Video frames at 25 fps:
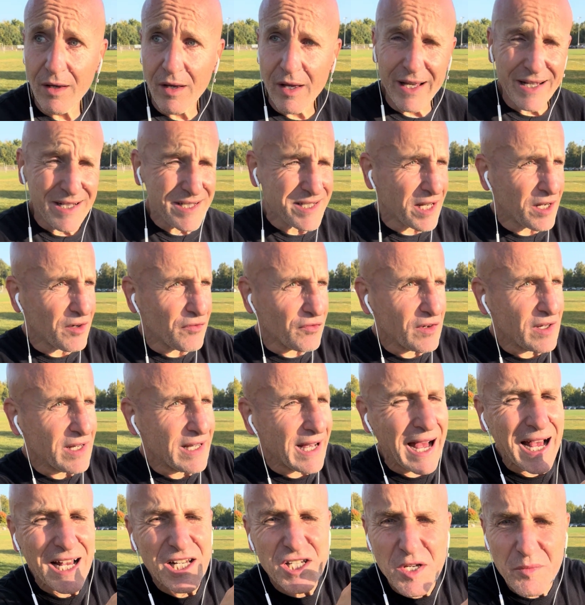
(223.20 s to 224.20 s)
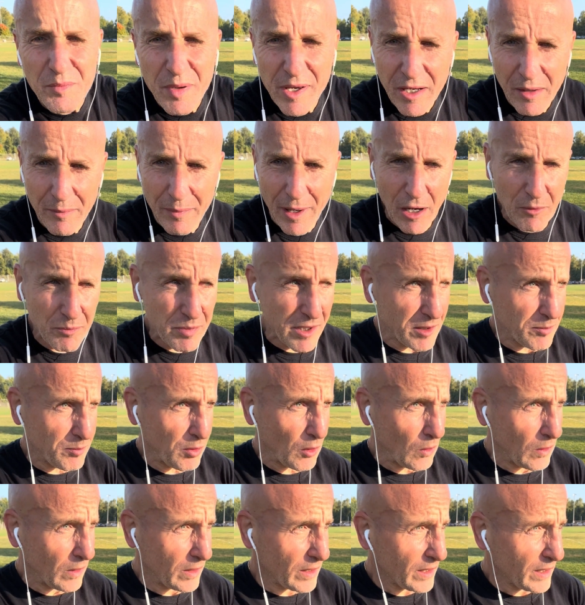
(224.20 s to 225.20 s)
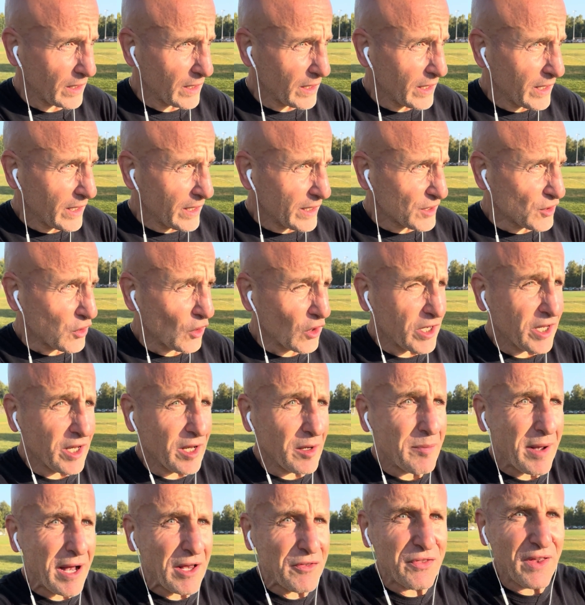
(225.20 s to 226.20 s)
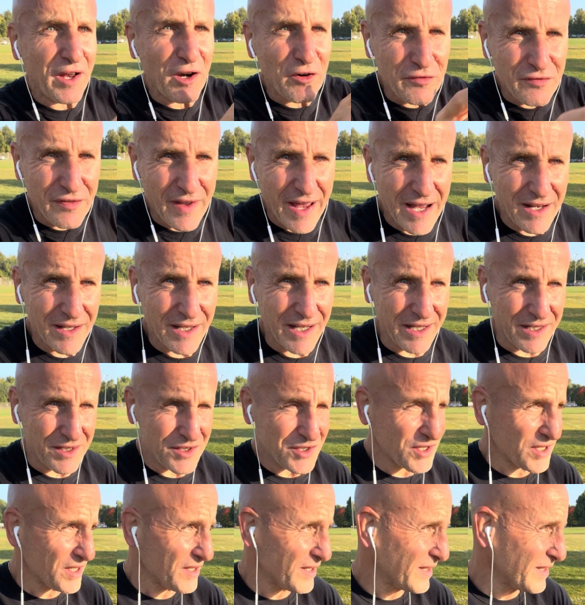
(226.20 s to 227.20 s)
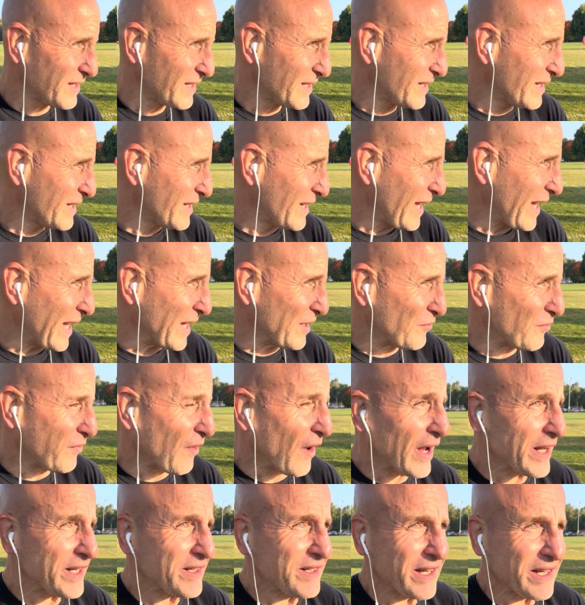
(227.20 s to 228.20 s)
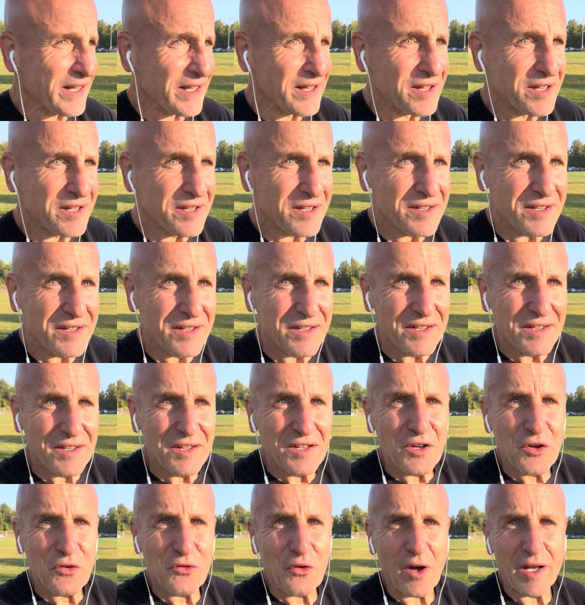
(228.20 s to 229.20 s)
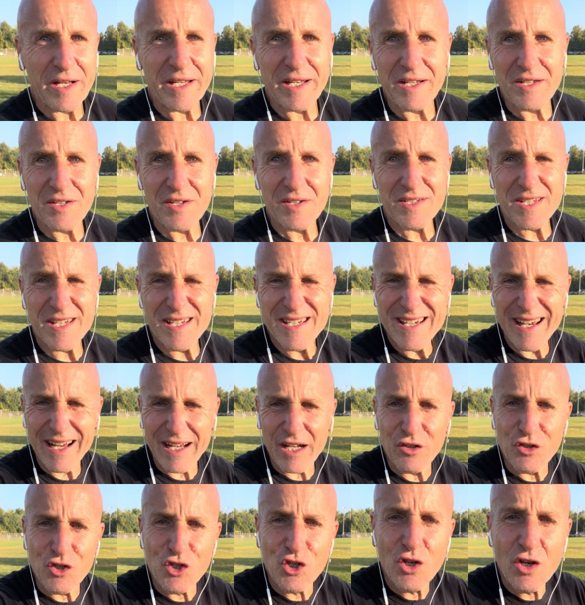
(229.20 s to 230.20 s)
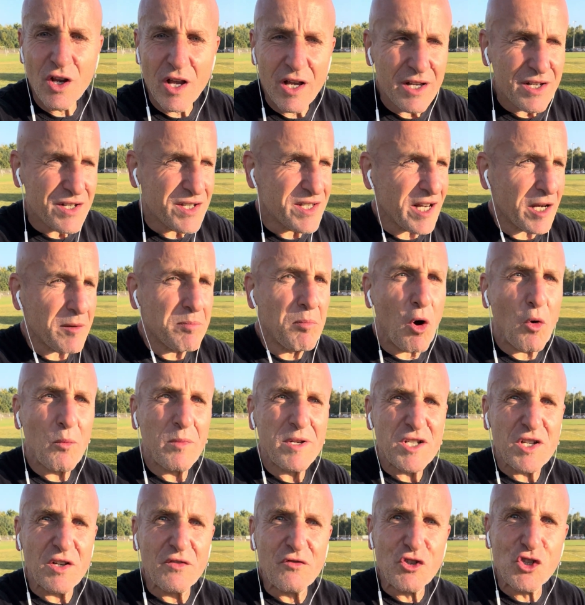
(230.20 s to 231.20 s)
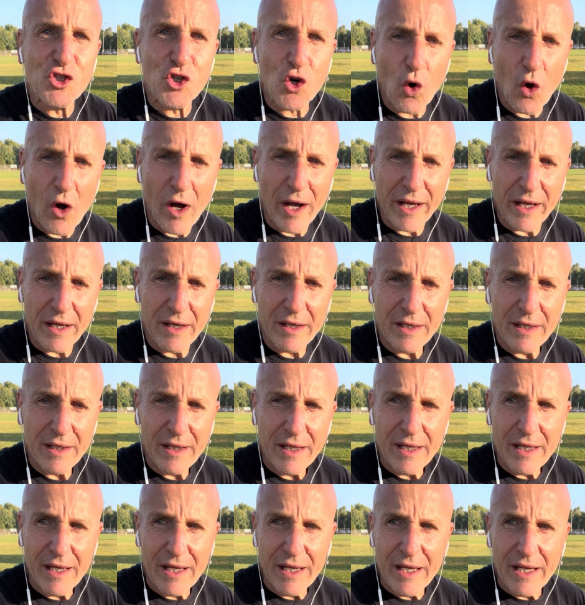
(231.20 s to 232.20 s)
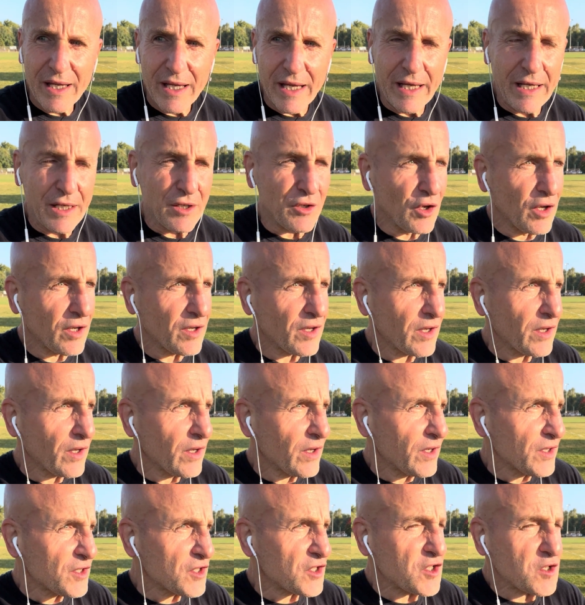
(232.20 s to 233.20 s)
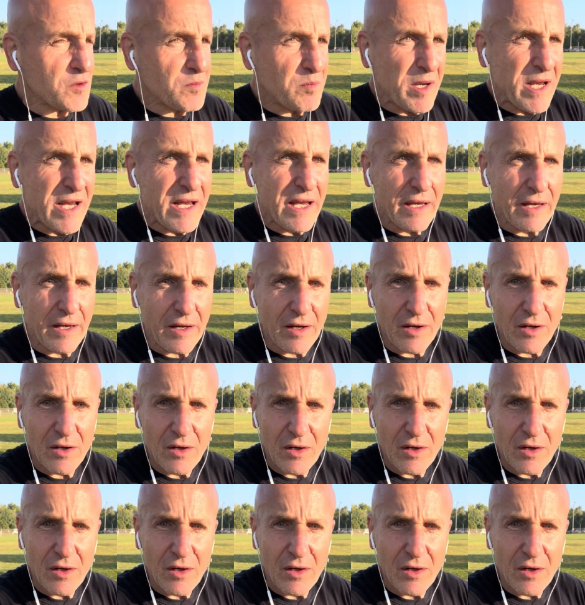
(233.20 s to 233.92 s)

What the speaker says: instead of gossiping about people, talking about their failings, and finding sick moments of joy in speaking